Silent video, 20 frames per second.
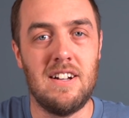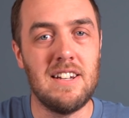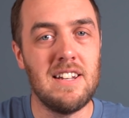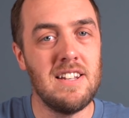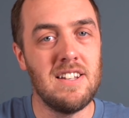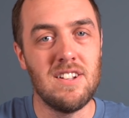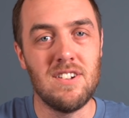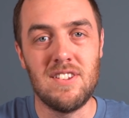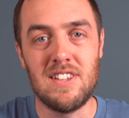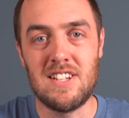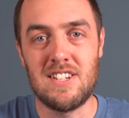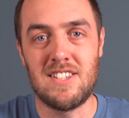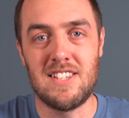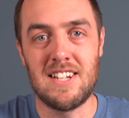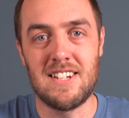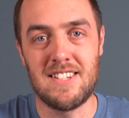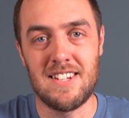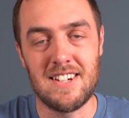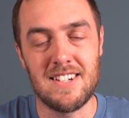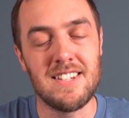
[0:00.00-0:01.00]
didn't know these
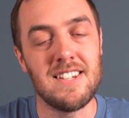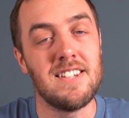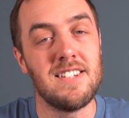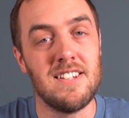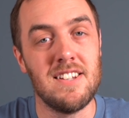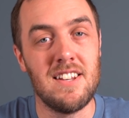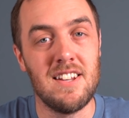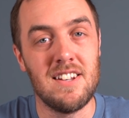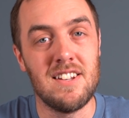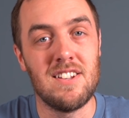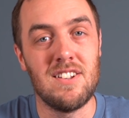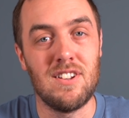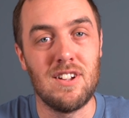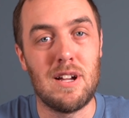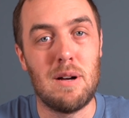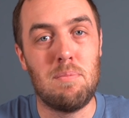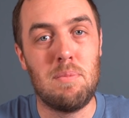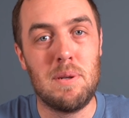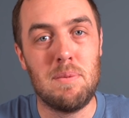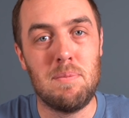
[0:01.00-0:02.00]
things existed until a
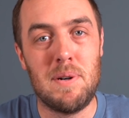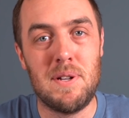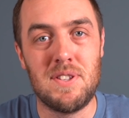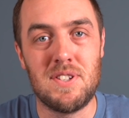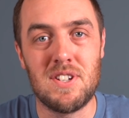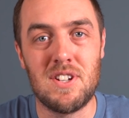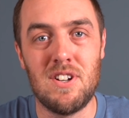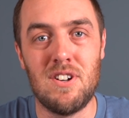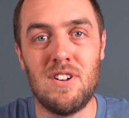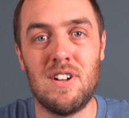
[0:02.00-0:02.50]
couple of months ago,